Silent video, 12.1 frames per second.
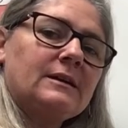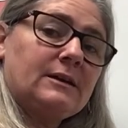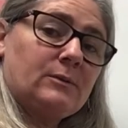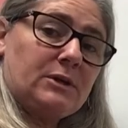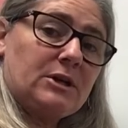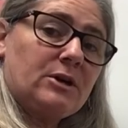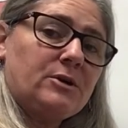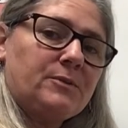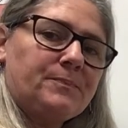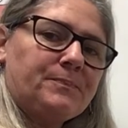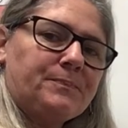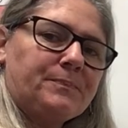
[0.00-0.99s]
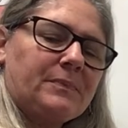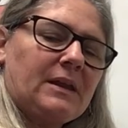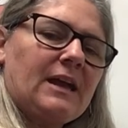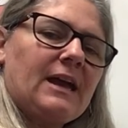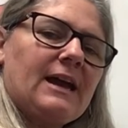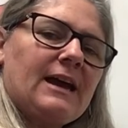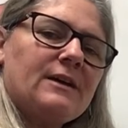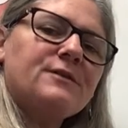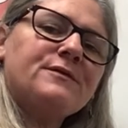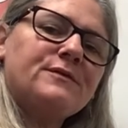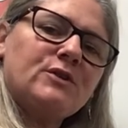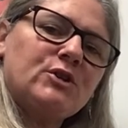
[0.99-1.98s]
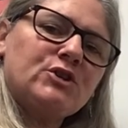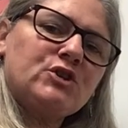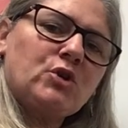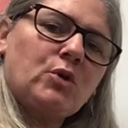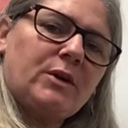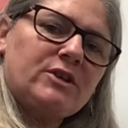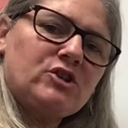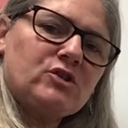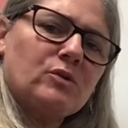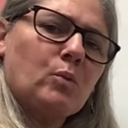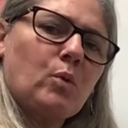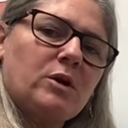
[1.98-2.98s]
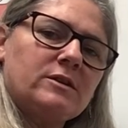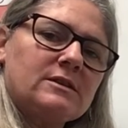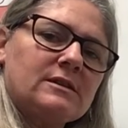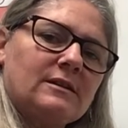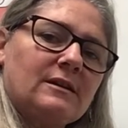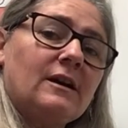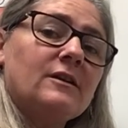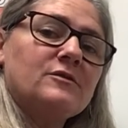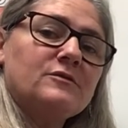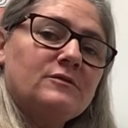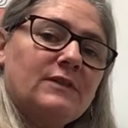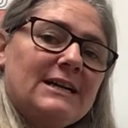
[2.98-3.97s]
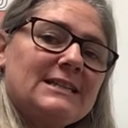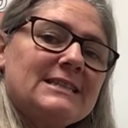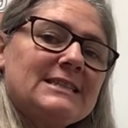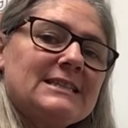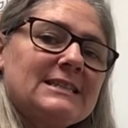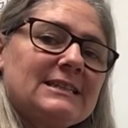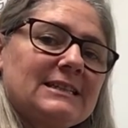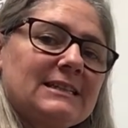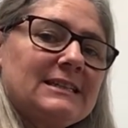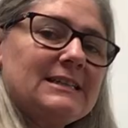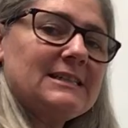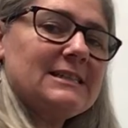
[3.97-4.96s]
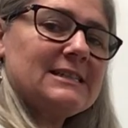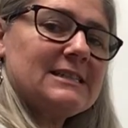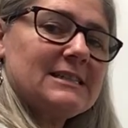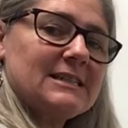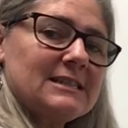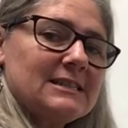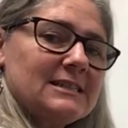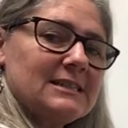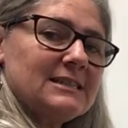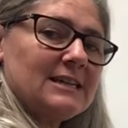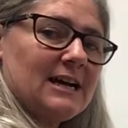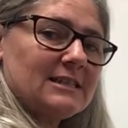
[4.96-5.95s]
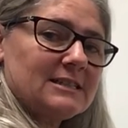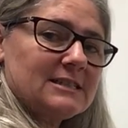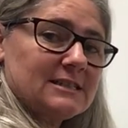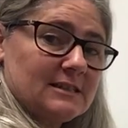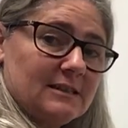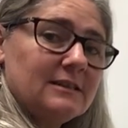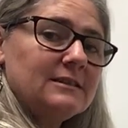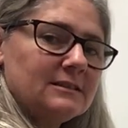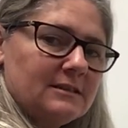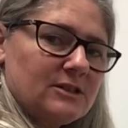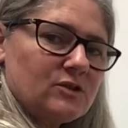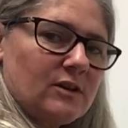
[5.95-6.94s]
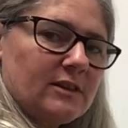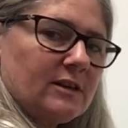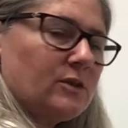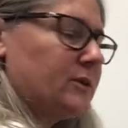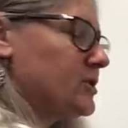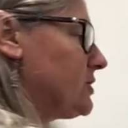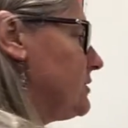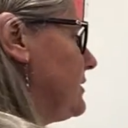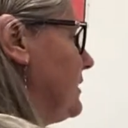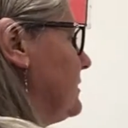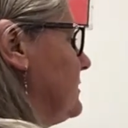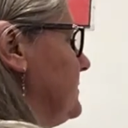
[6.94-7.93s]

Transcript: Here we go. Our first question was, was ist das? Let's write that question down.